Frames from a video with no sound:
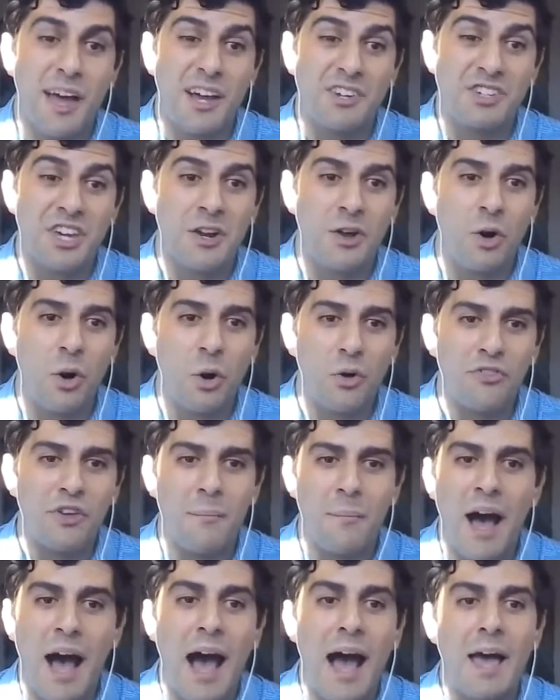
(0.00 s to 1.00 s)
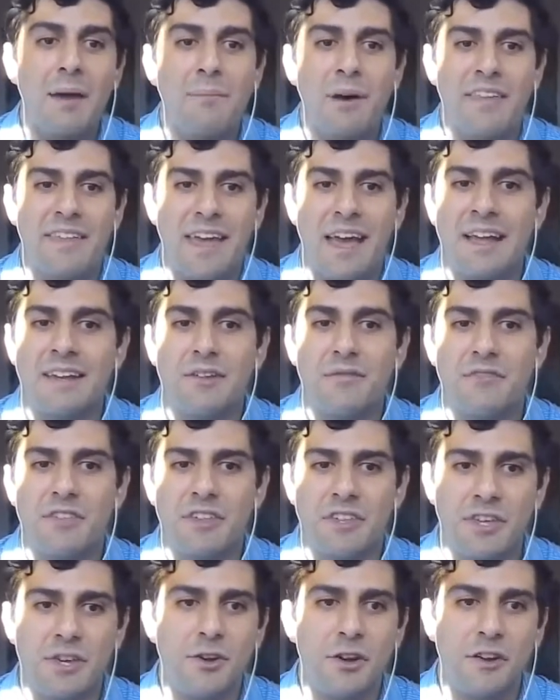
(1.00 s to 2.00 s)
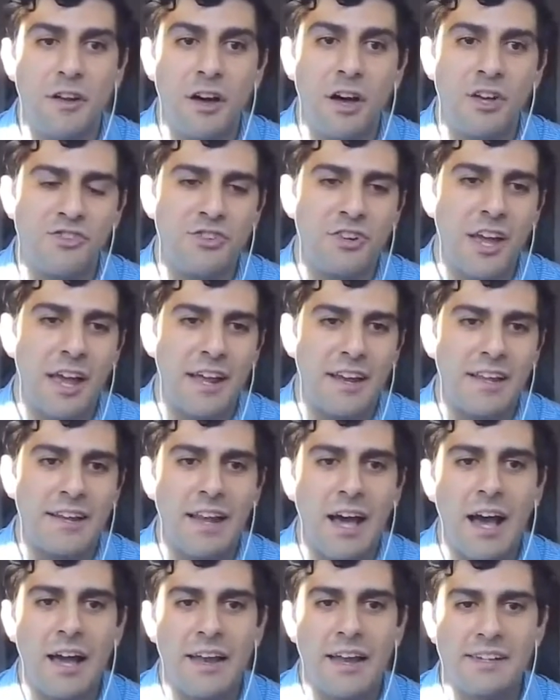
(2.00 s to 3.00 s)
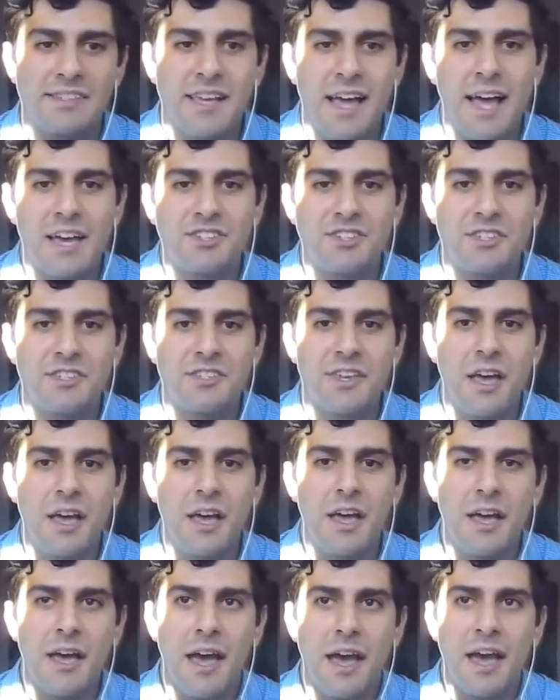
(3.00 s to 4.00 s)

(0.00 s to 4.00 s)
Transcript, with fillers: We actually hit an all-time high by the end of the year at one hundred eighty-nine exahashes.